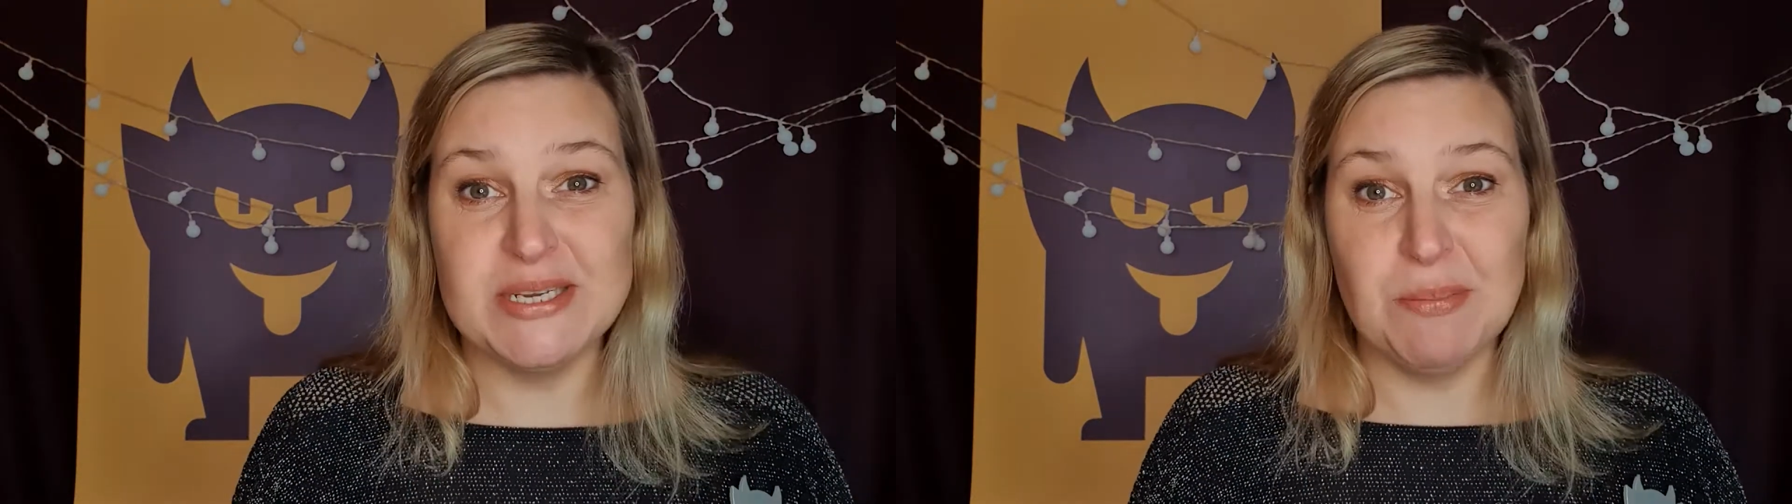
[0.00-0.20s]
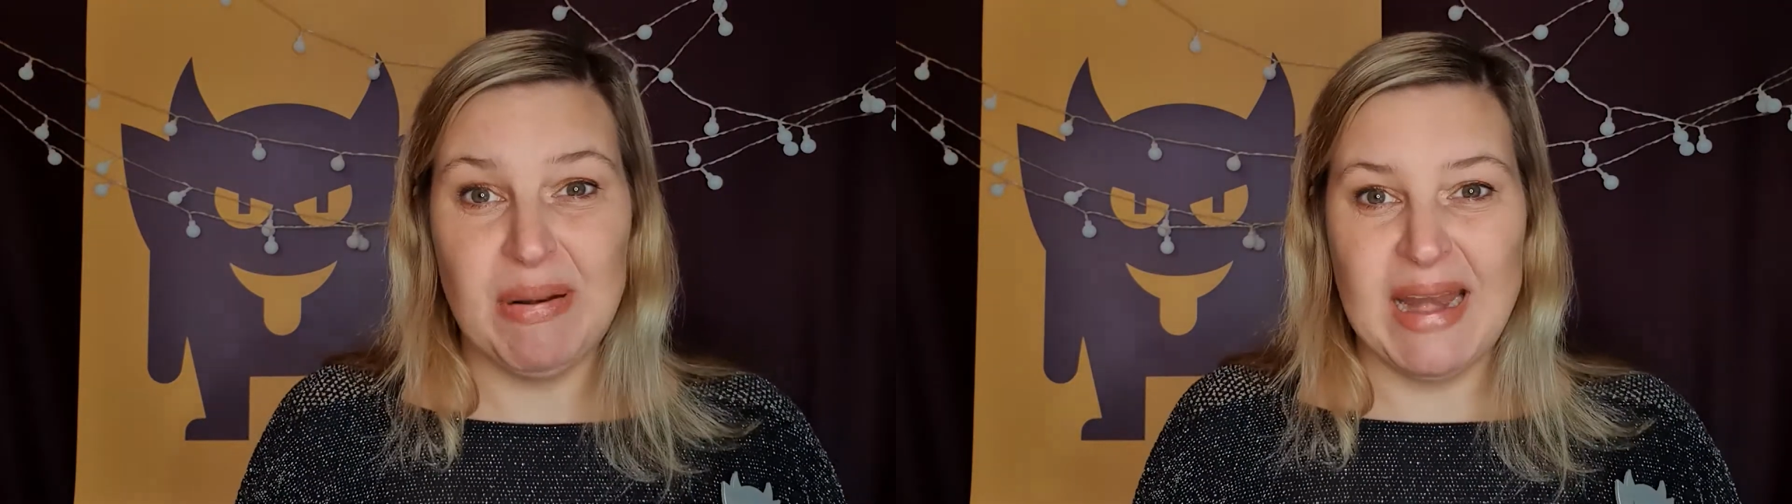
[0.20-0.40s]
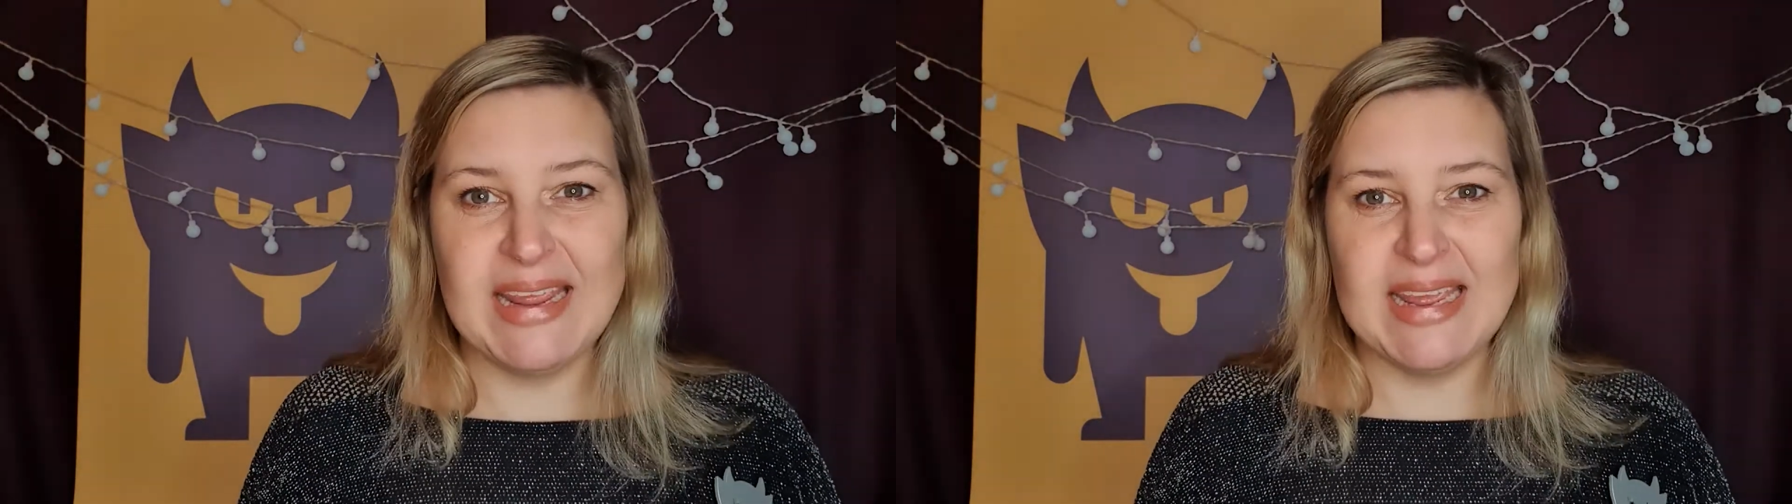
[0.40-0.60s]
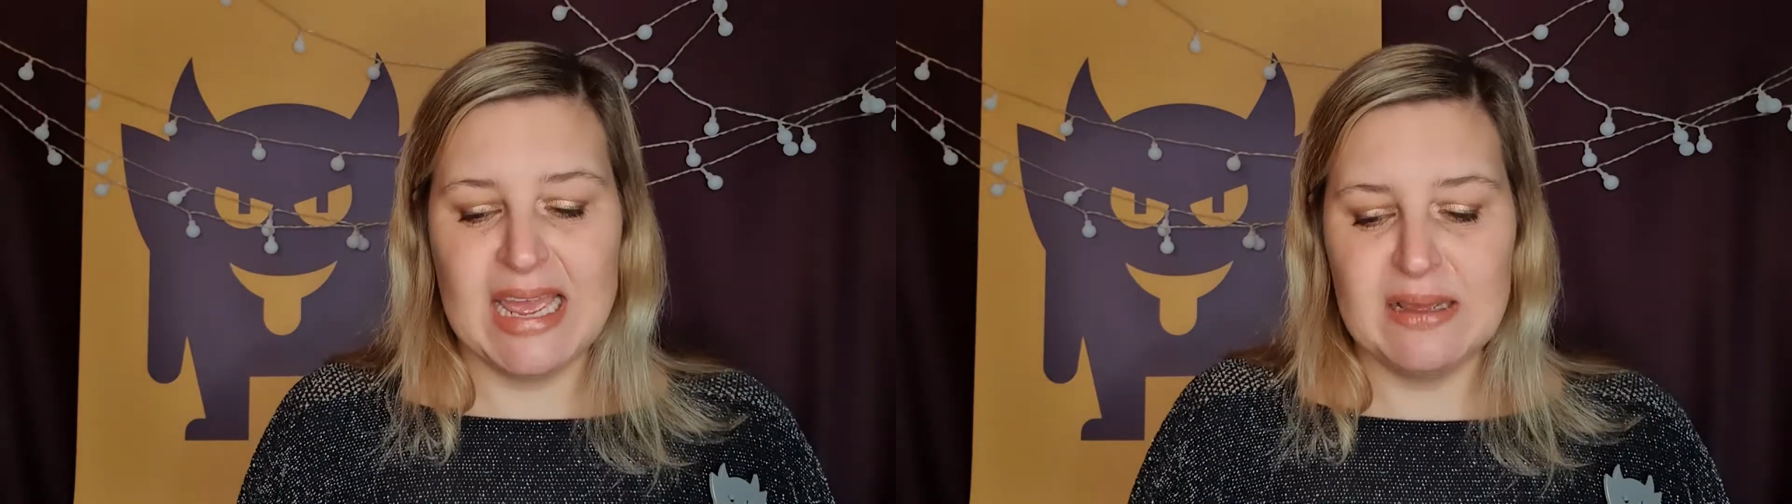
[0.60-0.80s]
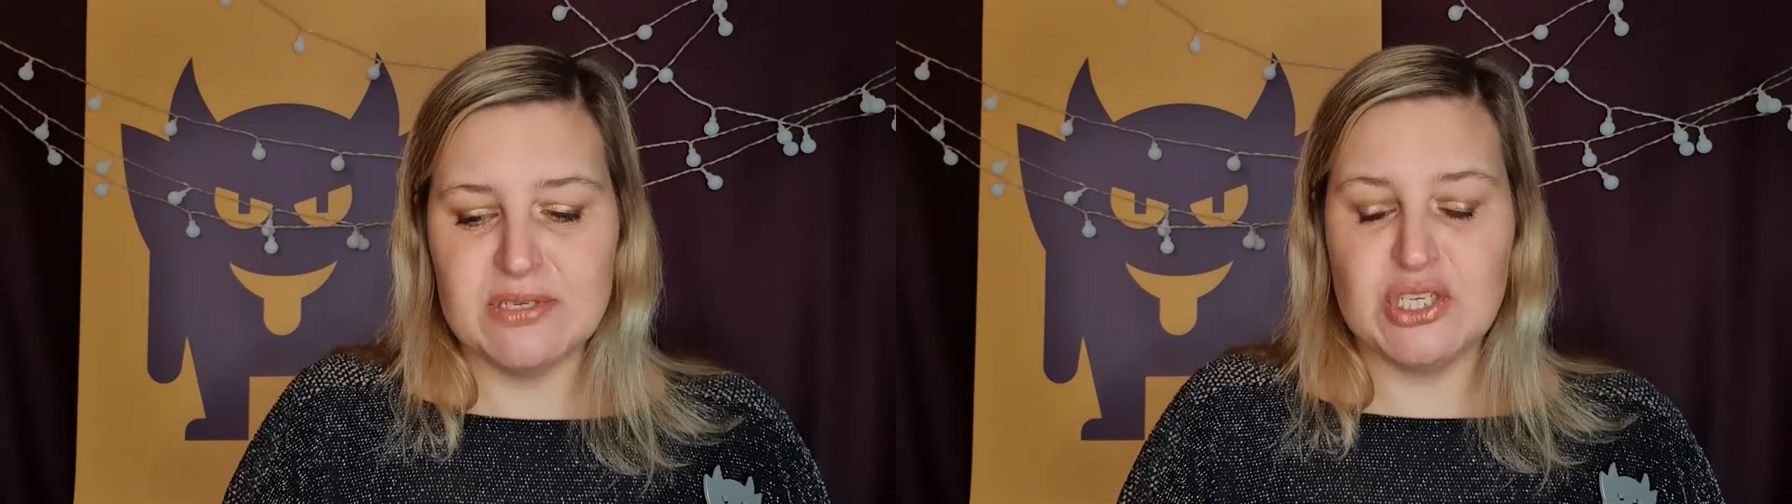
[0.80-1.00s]
and play
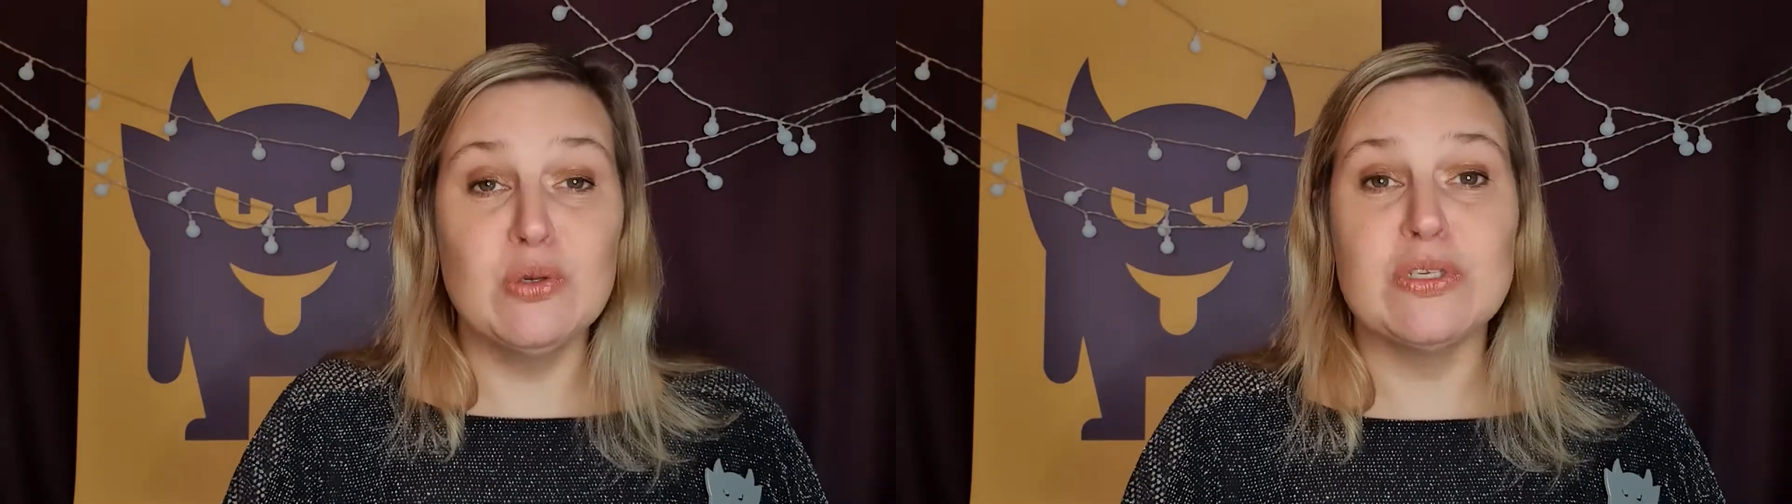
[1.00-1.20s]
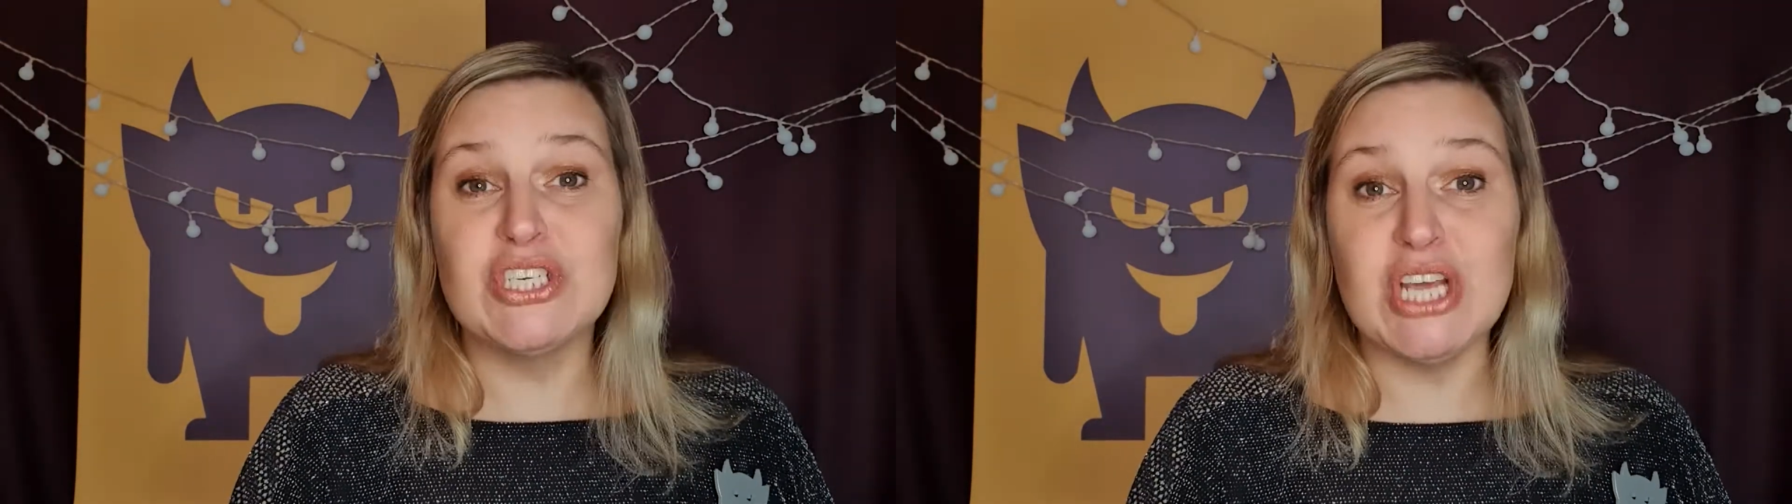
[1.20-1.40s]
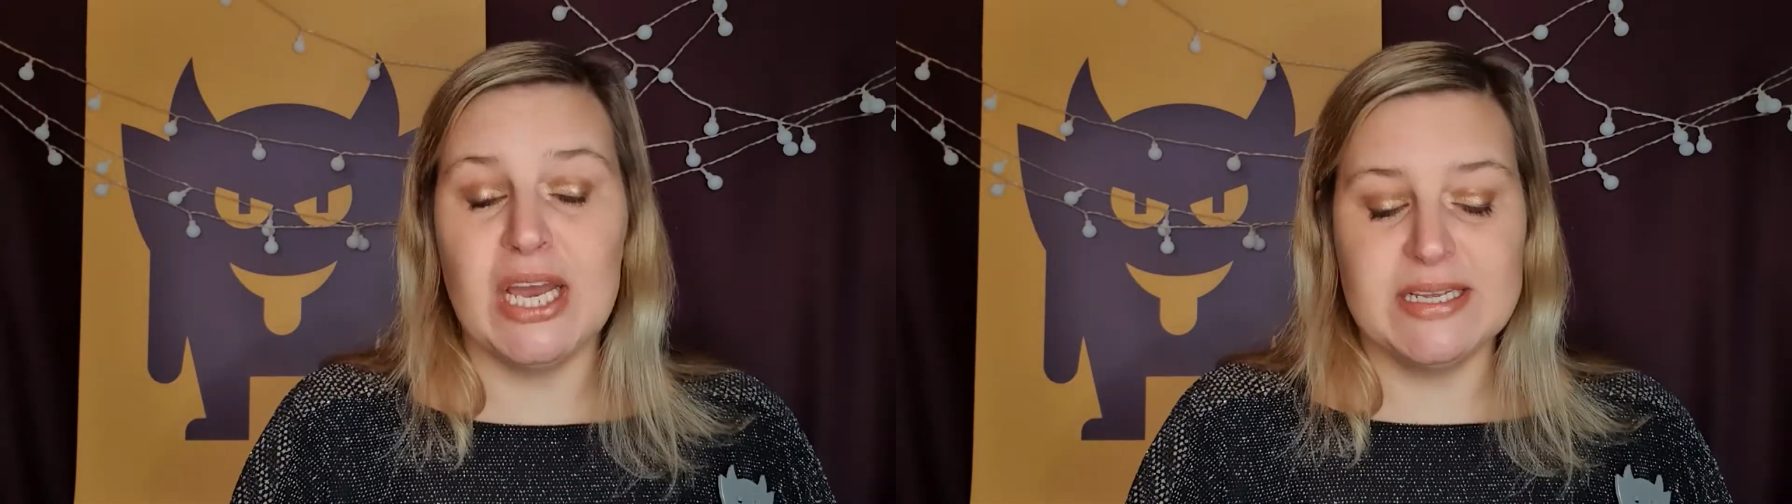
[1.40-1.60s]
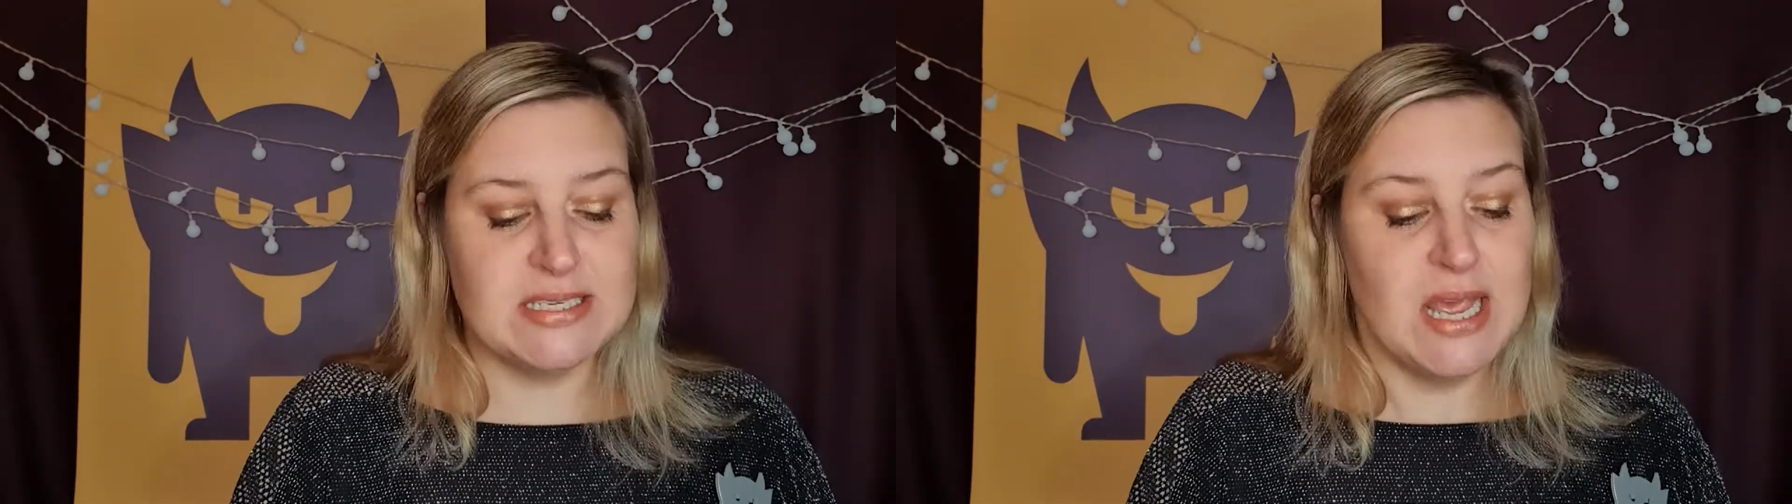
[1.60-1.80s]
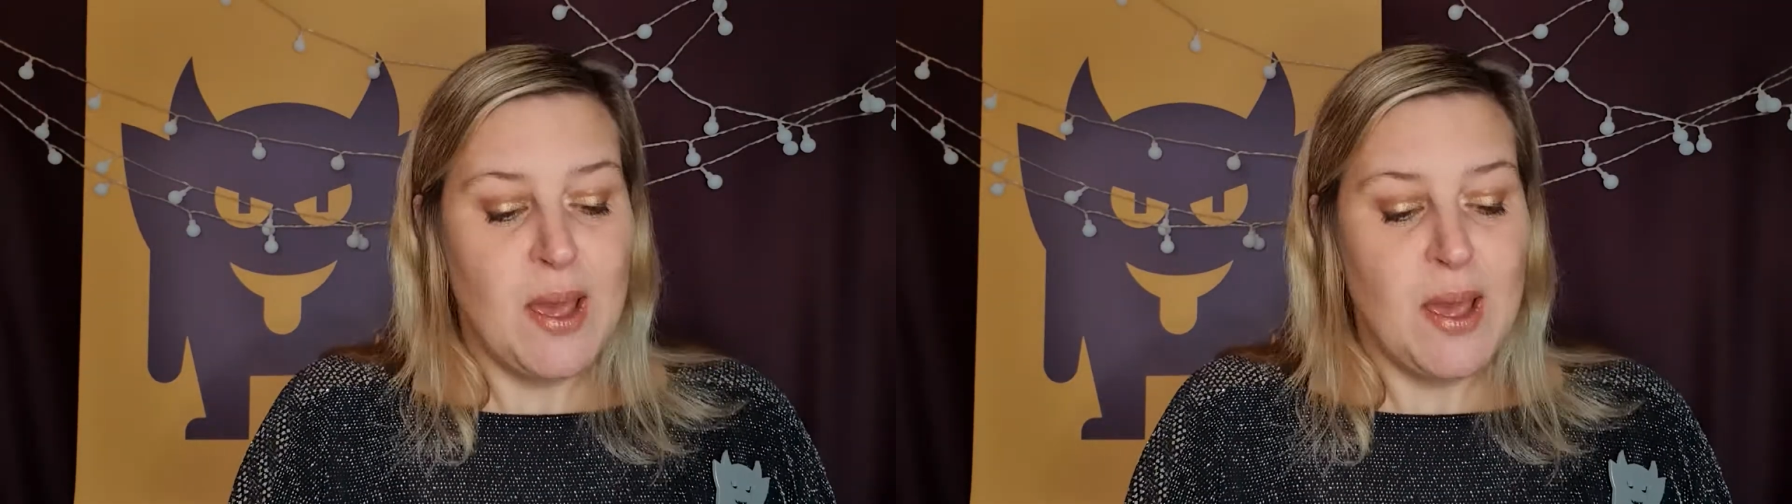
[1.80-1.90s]
games use dice.